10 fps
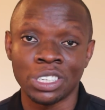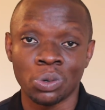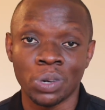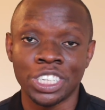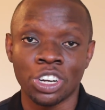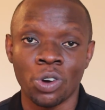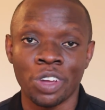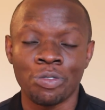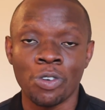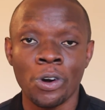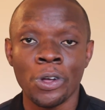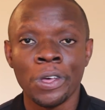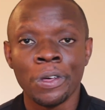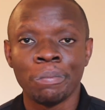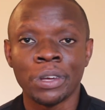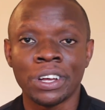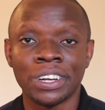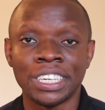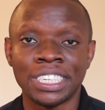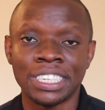on what you're going for,
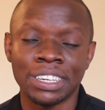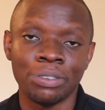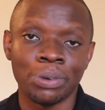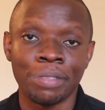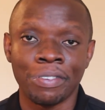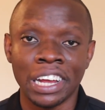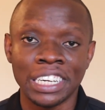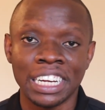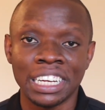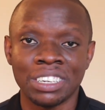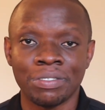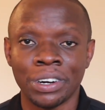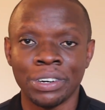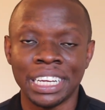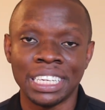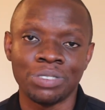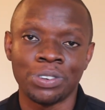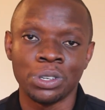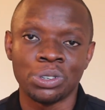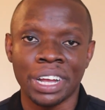because with Flutter it's very easy
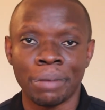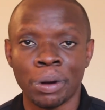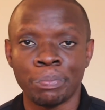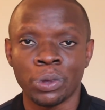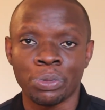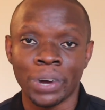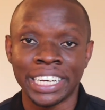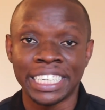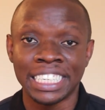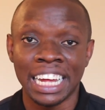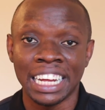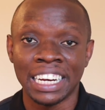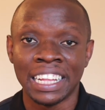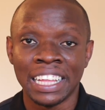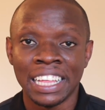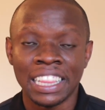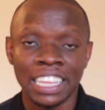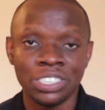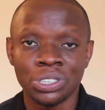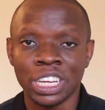for you to come up with one design
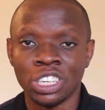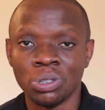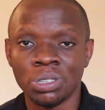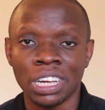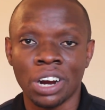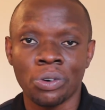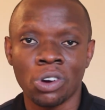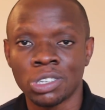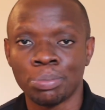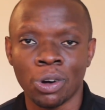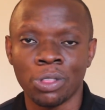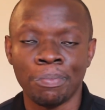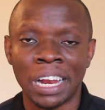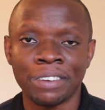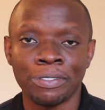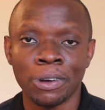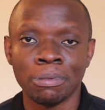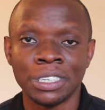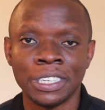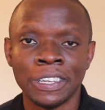that you can use across both
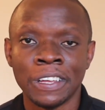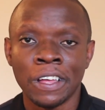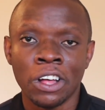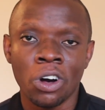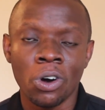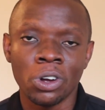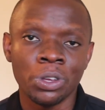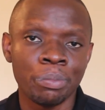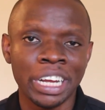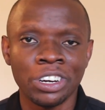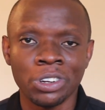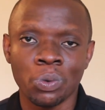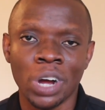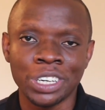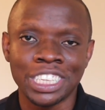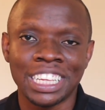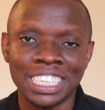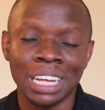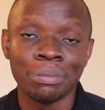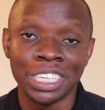platforms, or you may not want the
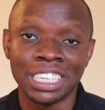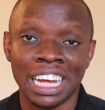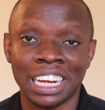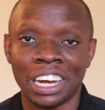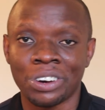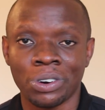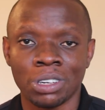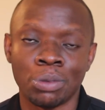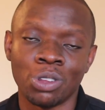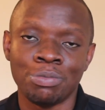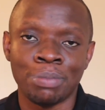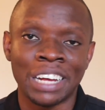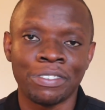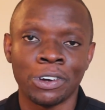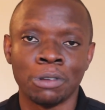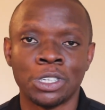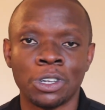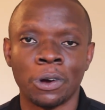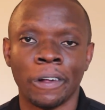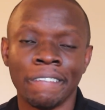same design across both platforms,
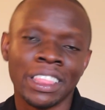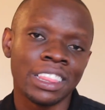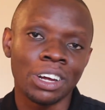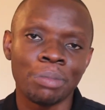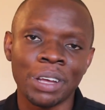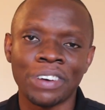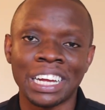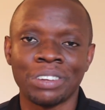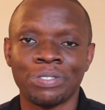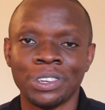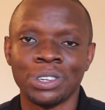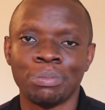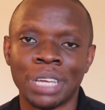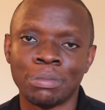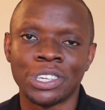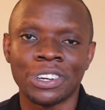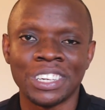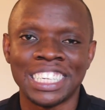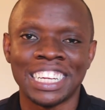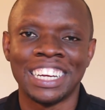so that'll be a factor for you to be able to
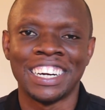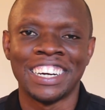consider.